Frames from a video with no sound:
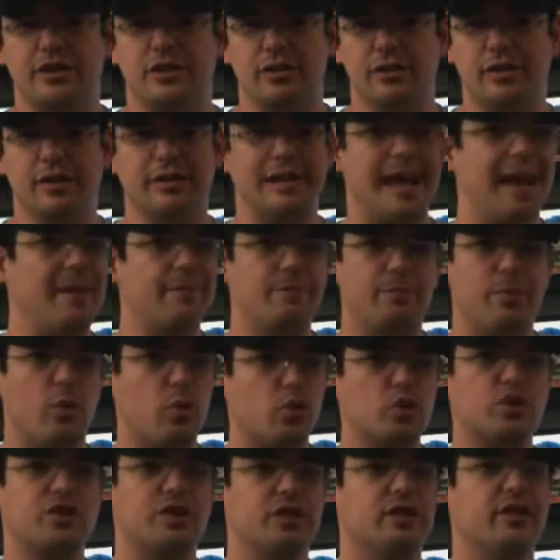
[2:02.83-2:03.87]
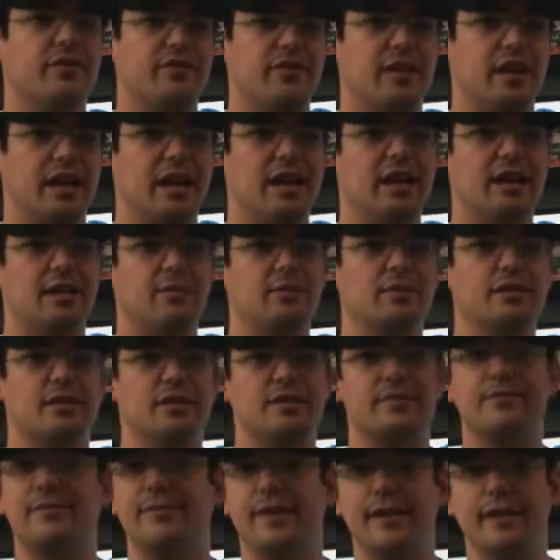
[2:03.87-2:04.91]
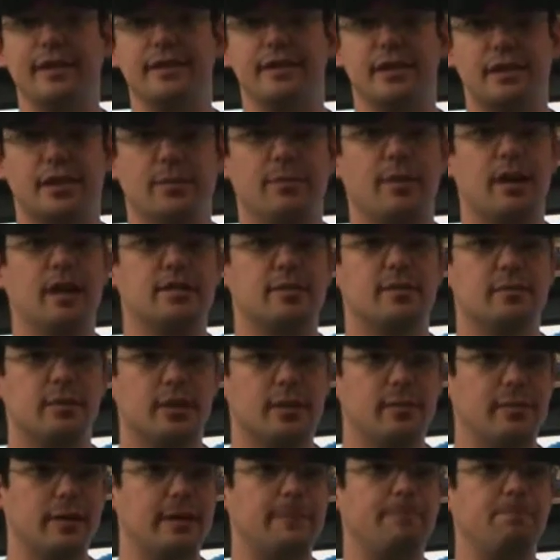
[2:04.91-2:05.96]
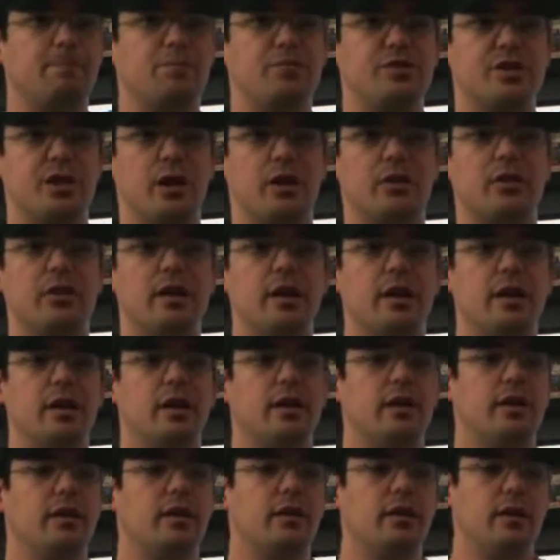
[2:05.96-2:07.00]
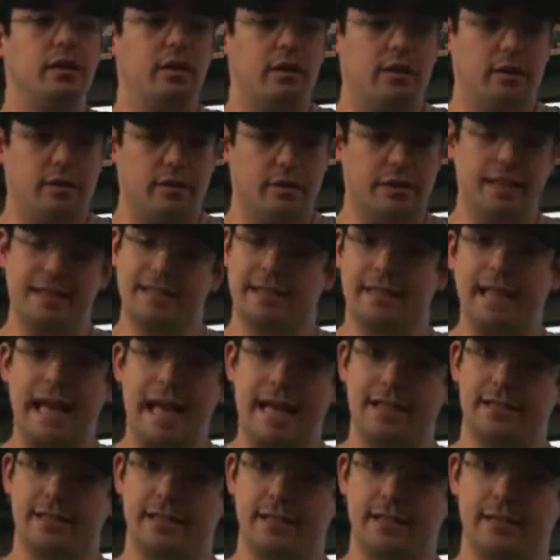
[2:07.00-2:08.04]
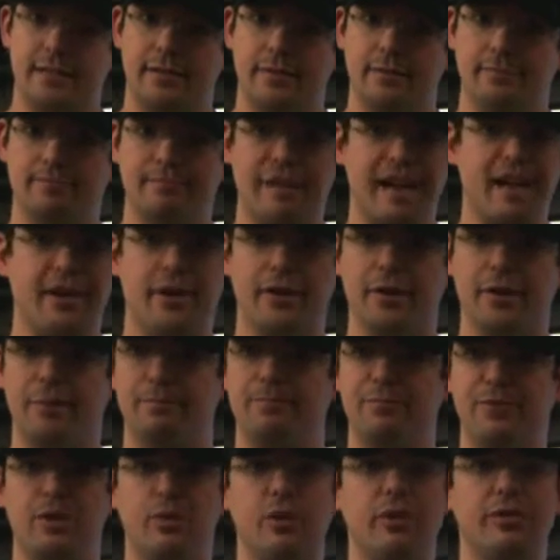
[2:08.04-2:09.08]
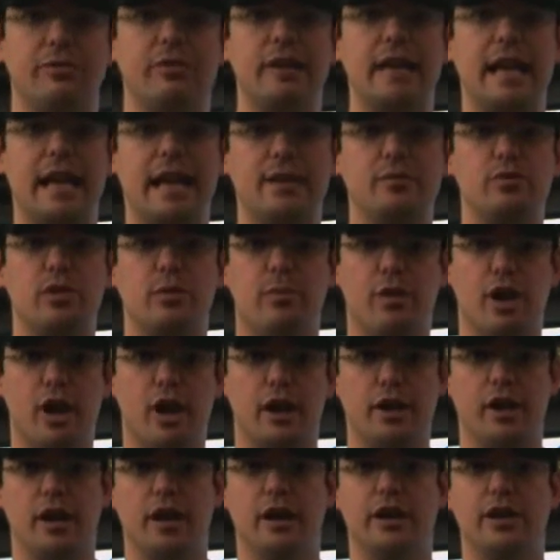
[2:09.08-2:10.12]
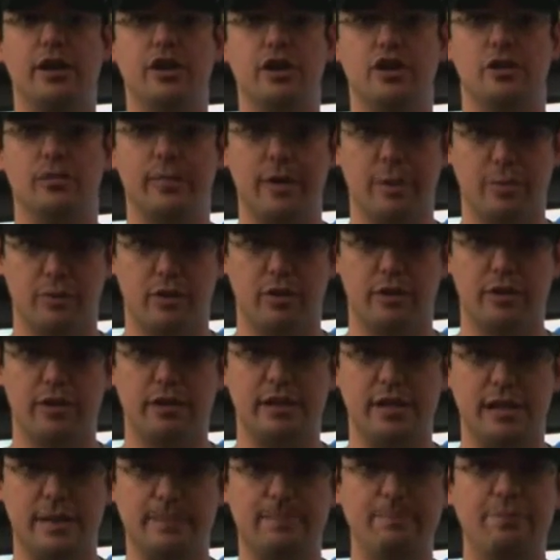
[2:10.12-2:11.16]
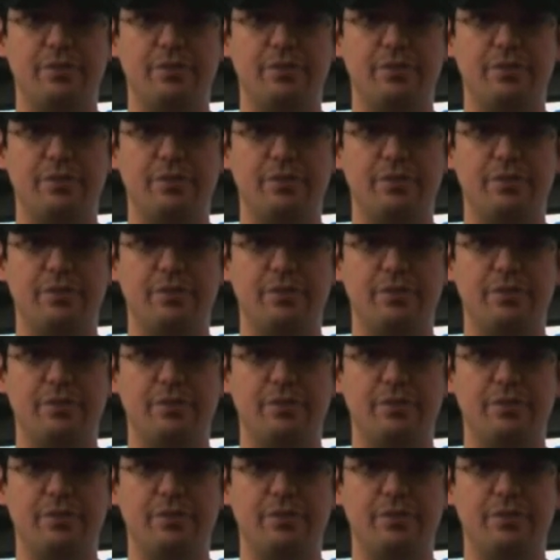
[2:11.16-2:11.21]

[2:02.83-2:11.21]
that that portion of the game is as fun as it can possibly be. So this last, 2 or 3 days, we brought on a new member of the team.